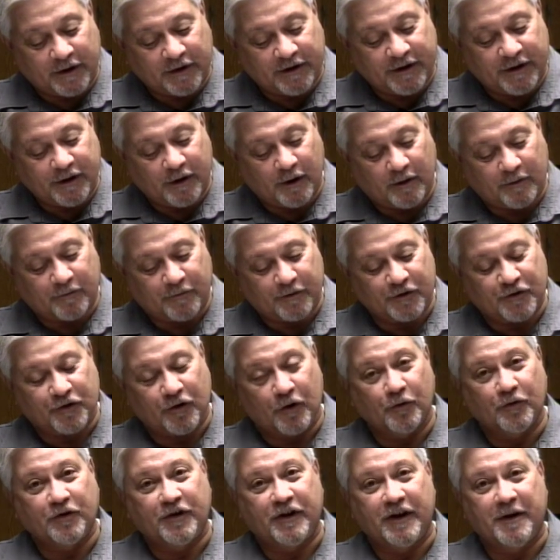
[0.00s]
lead over his
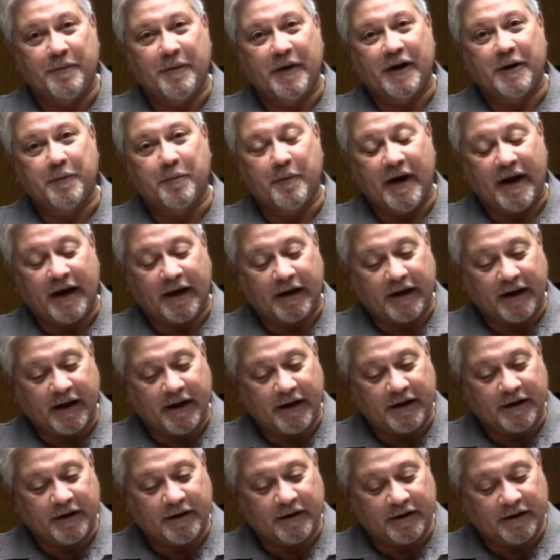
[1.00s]
own teammate Mac
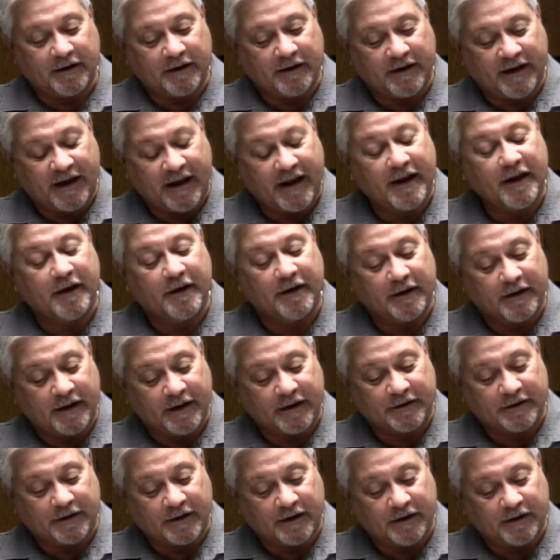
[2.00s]
Hagan
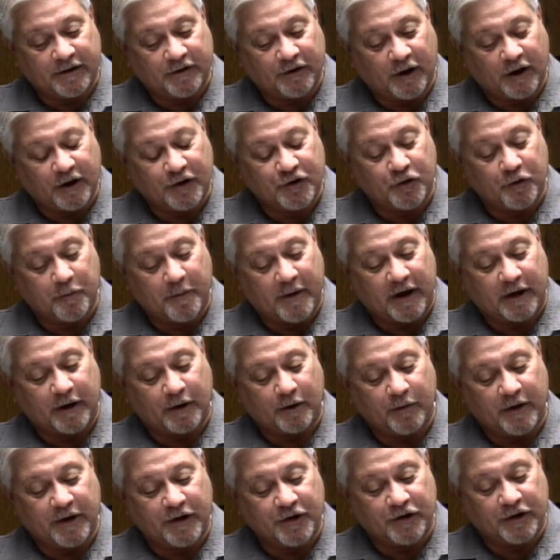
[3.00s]
at the Don Schumacher
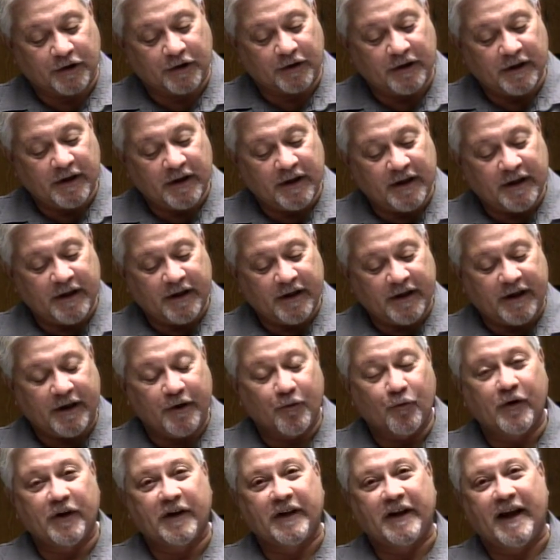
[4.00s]
Racing, he
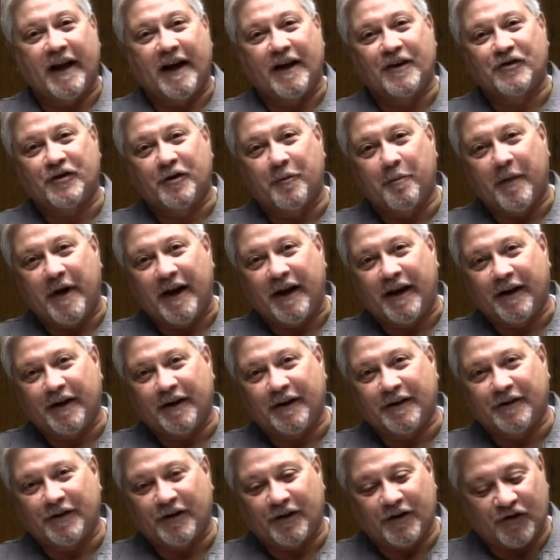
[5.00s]
really has to make it
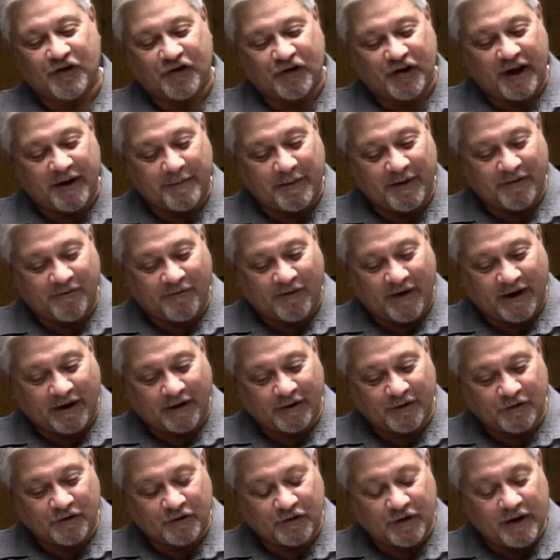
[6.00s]
into the
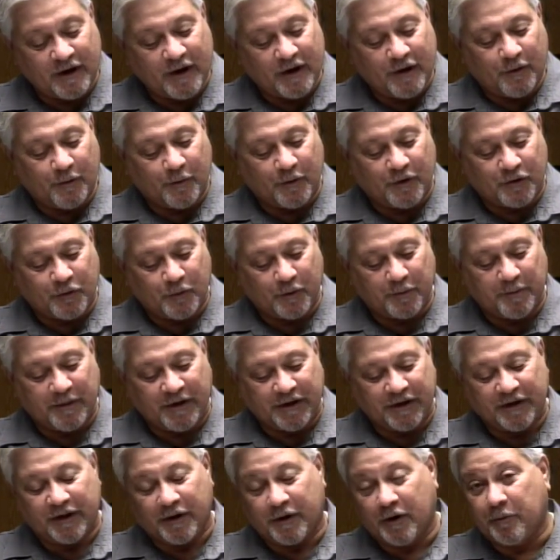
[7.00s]
semifinals, which would
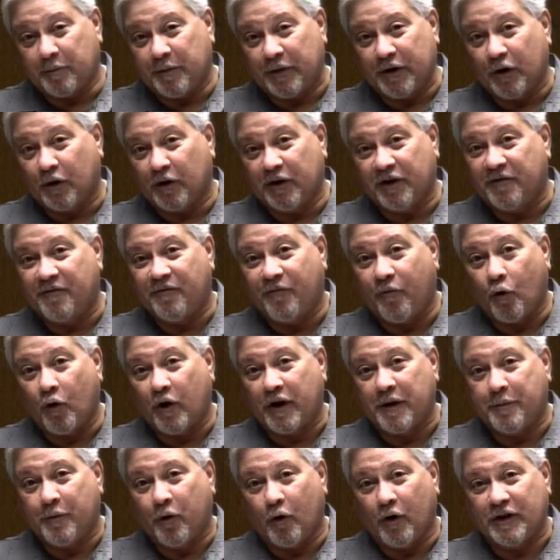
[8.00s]
mean that it'd be only
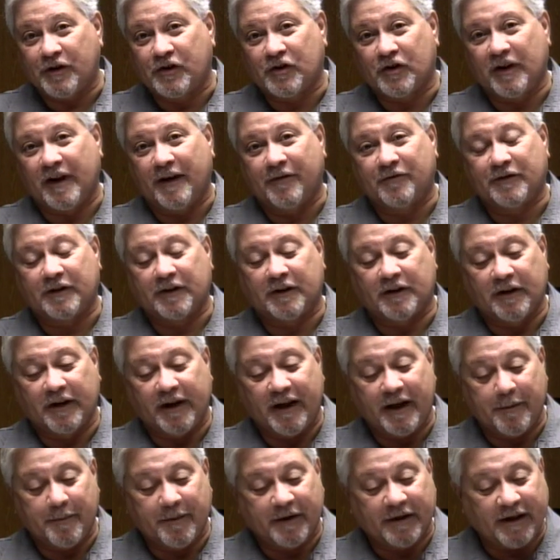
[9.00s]
40 points left to
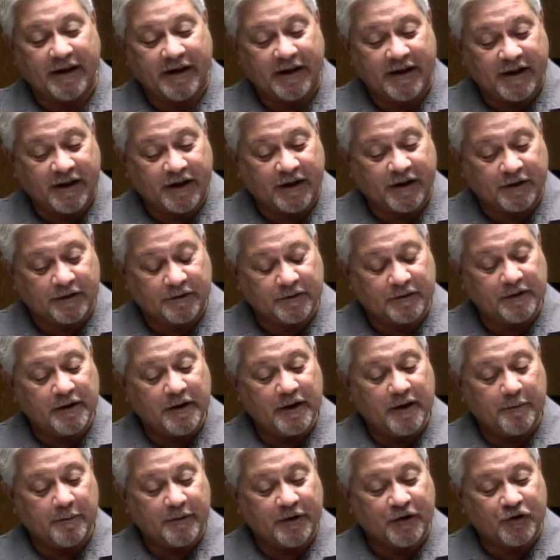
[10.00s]
claim, and then he could
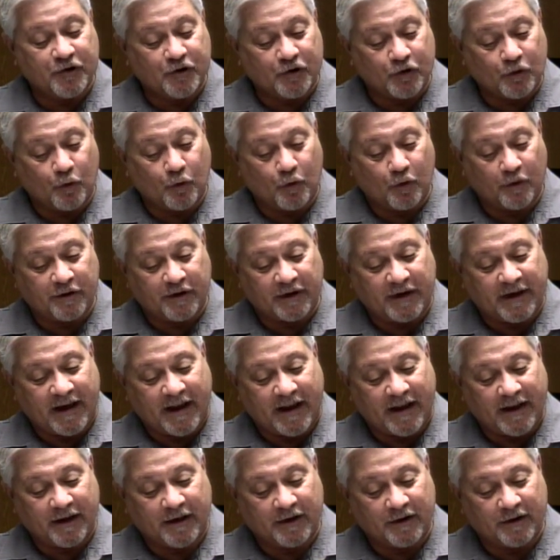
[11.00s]
be sure that
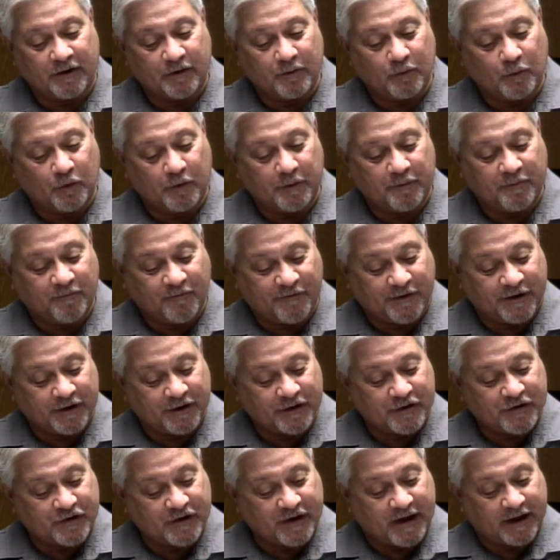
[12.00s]
Hagan would
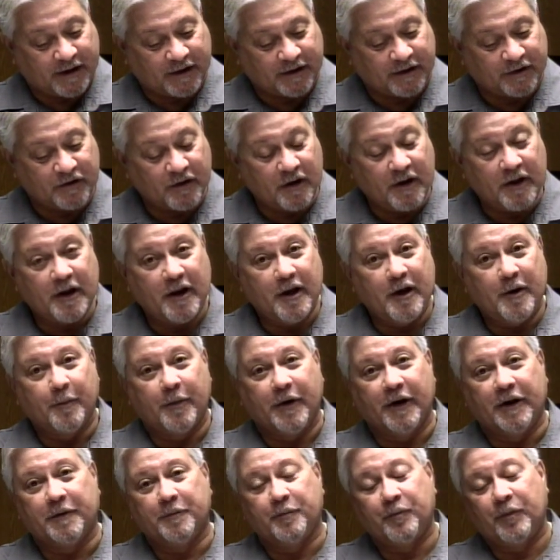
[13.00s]
finish second.
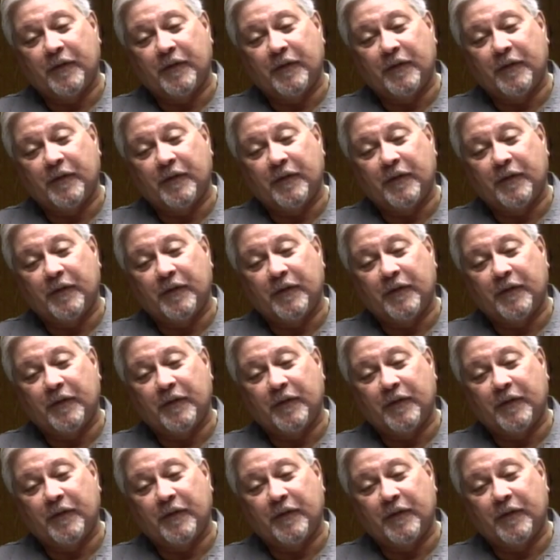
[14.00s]
But